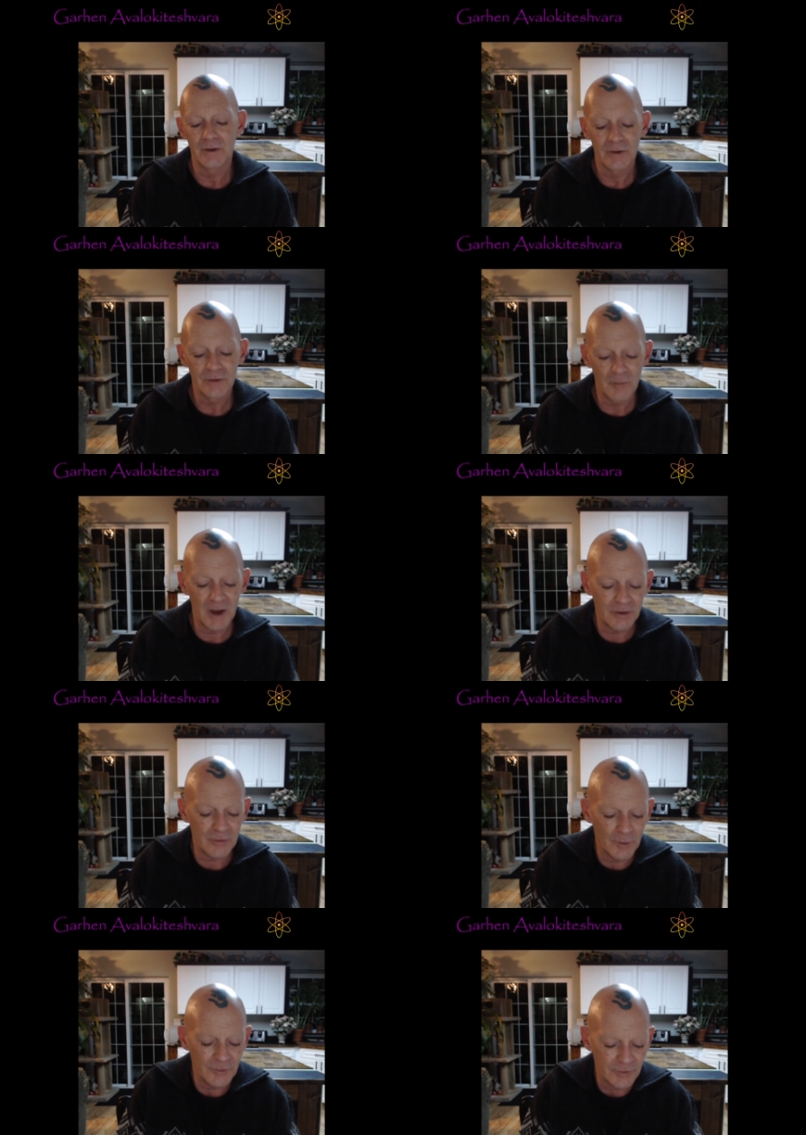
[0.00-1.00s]
no matter
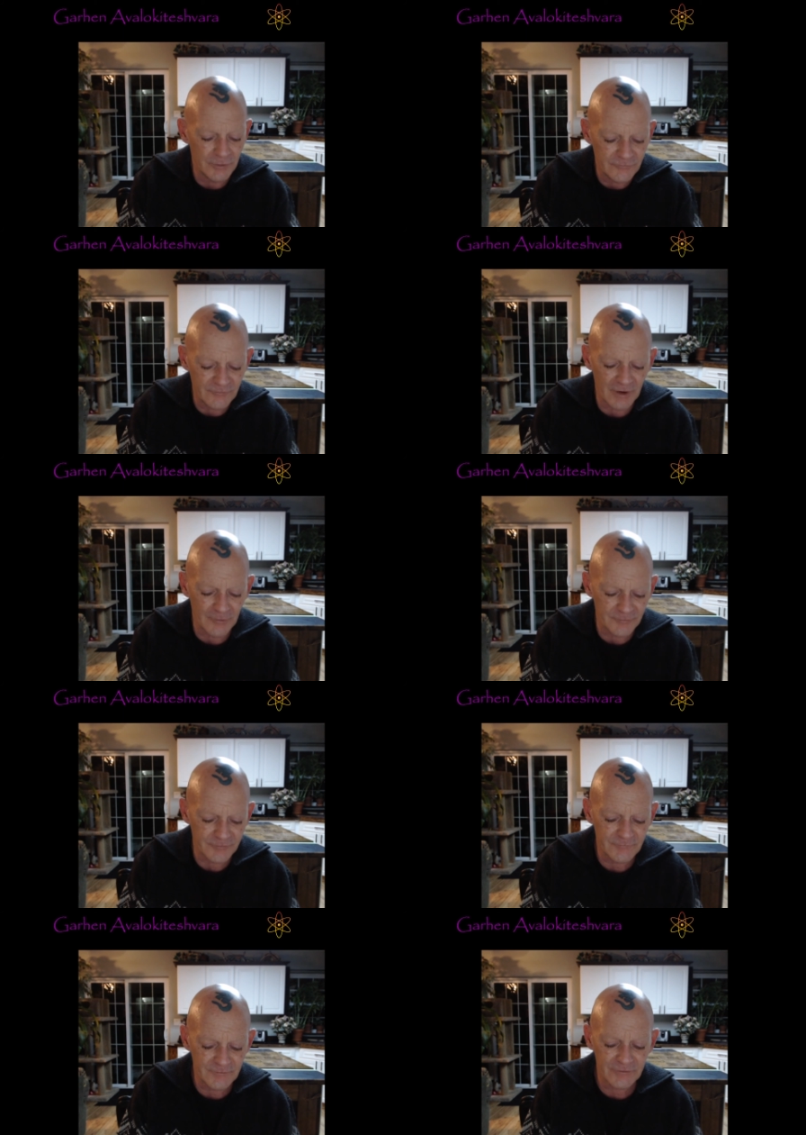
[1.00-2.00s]
whether your jail is
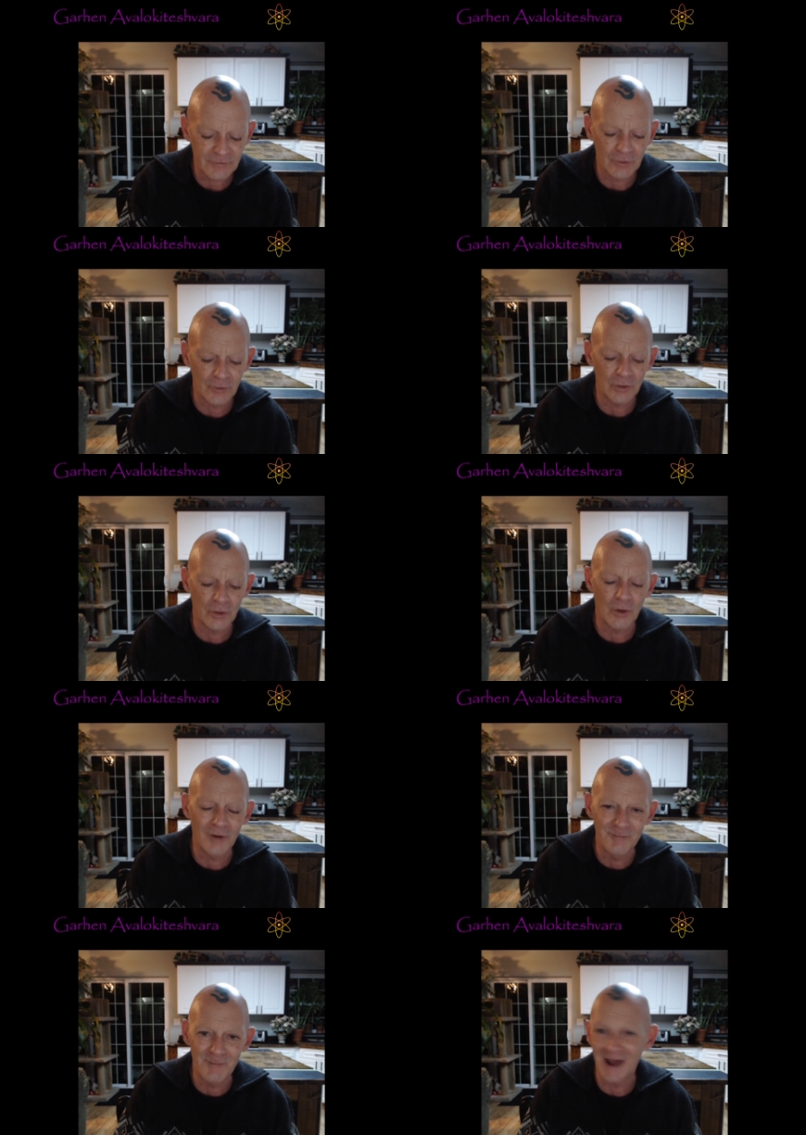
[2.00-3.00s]
physical or
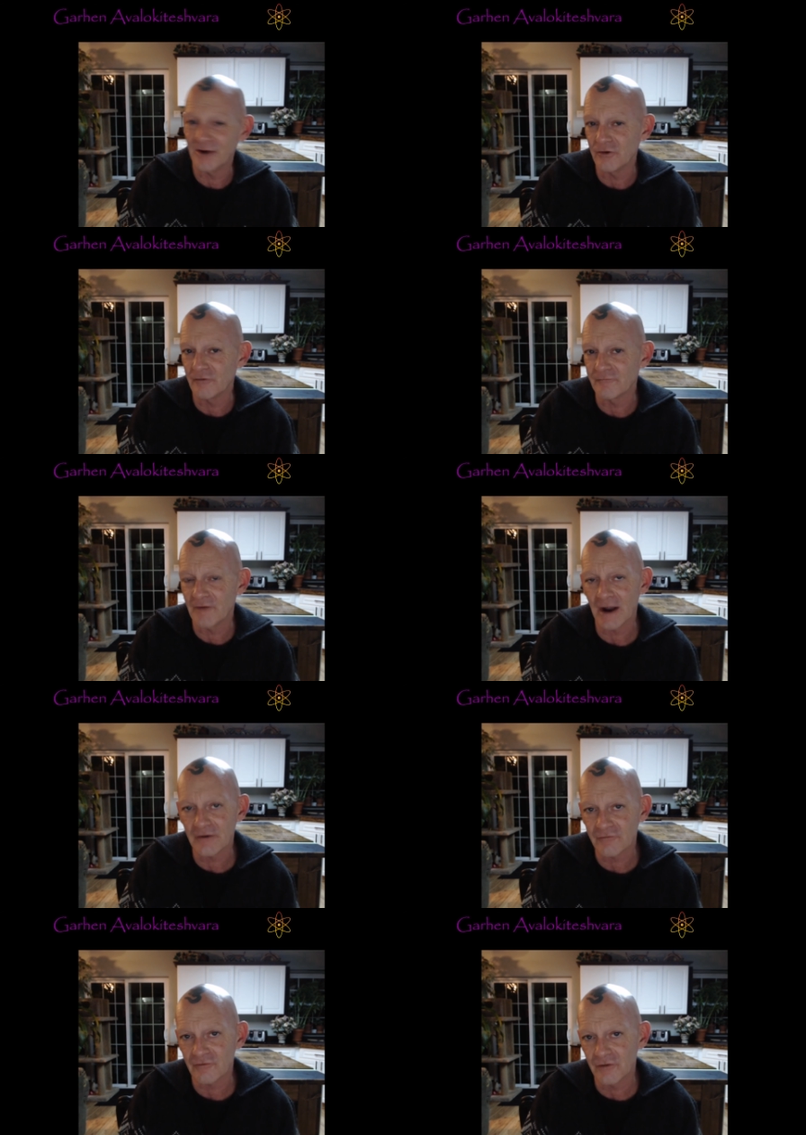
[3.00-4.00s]

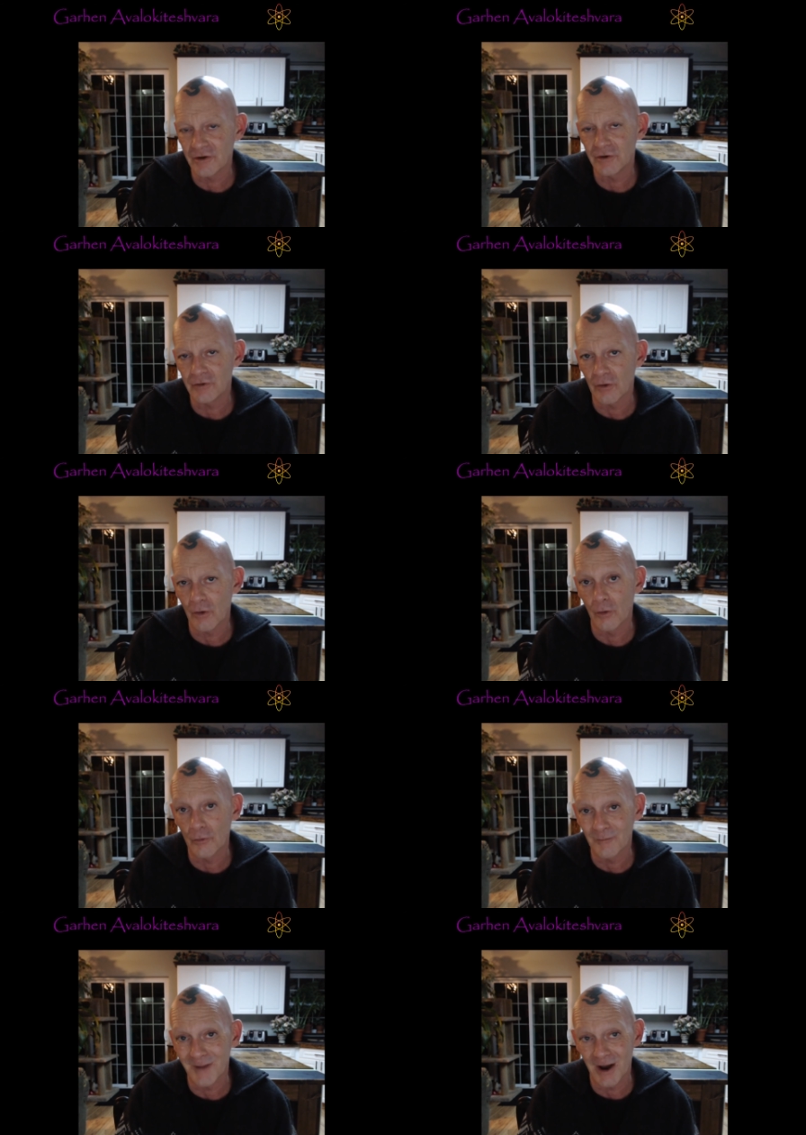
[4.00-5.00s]
manufactured in your
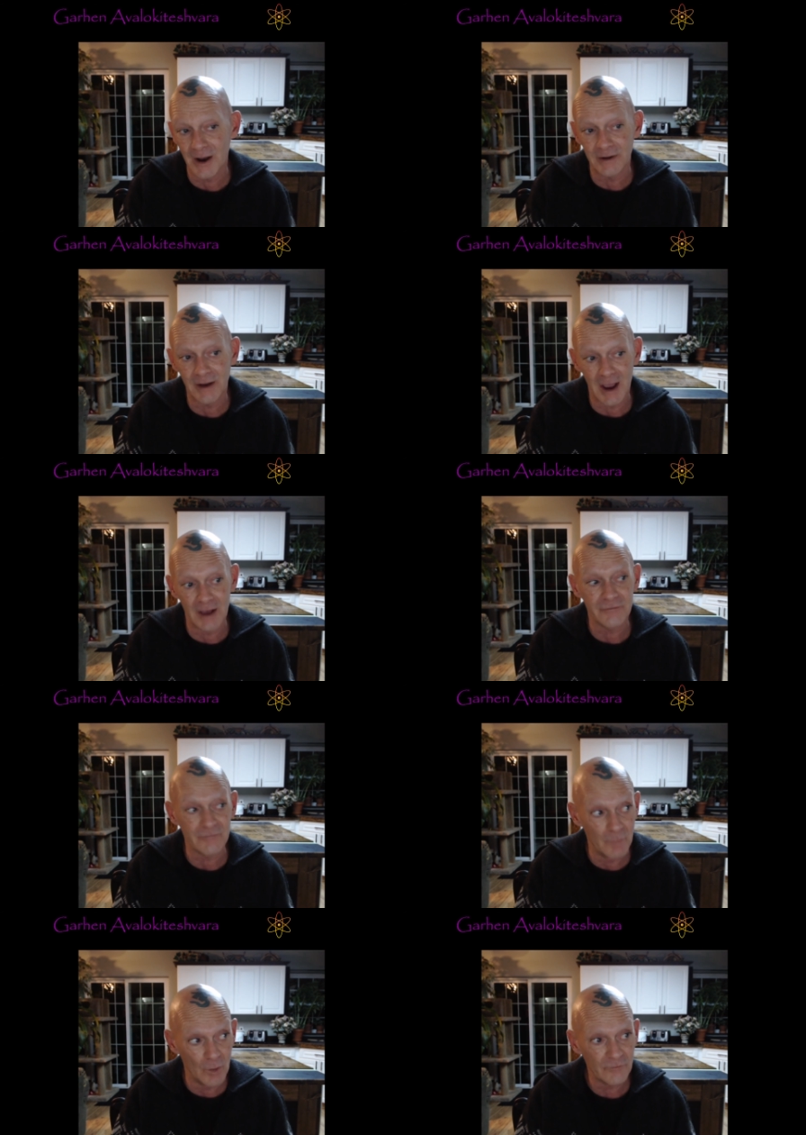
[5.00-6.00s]
own mind, as
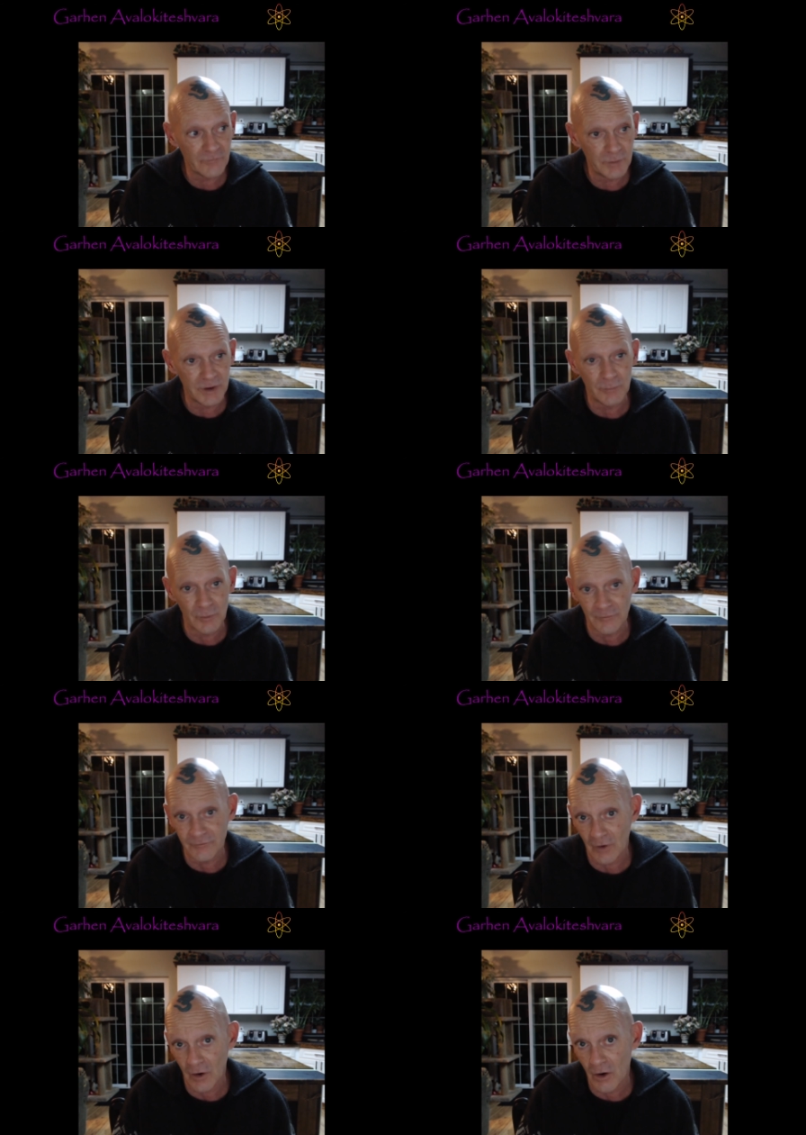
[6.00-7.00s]
most people's
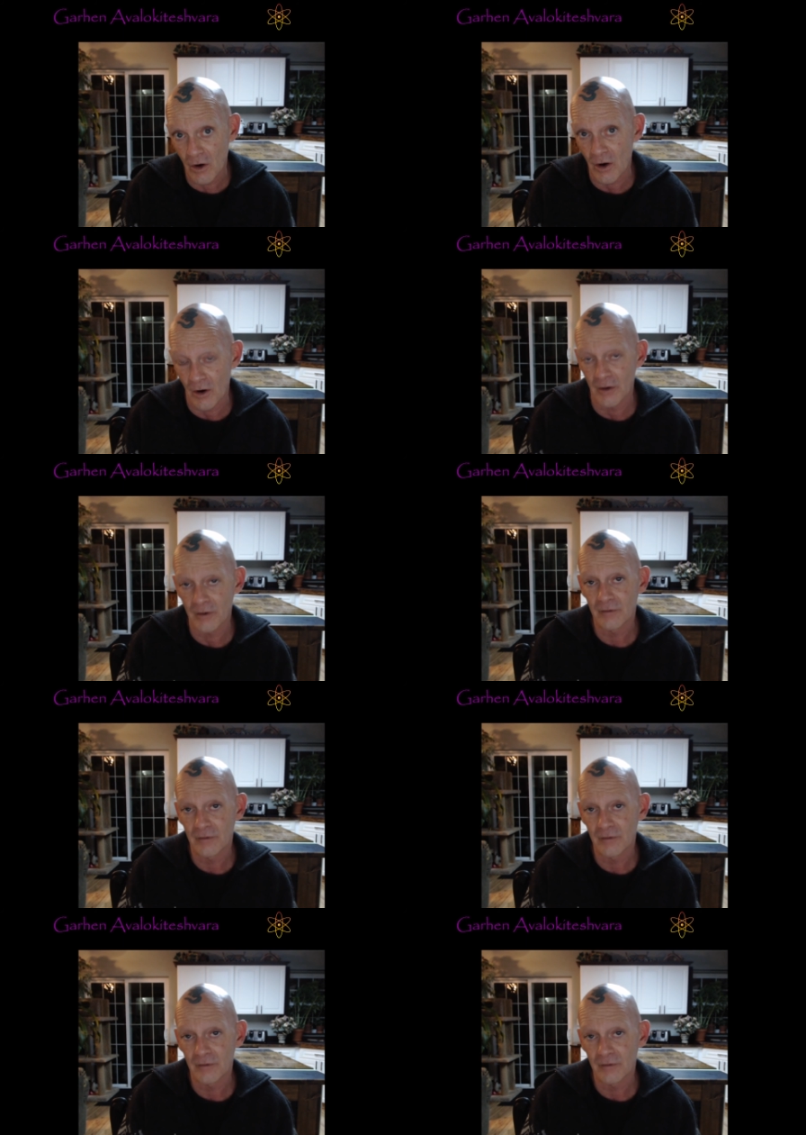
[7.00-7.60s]
are,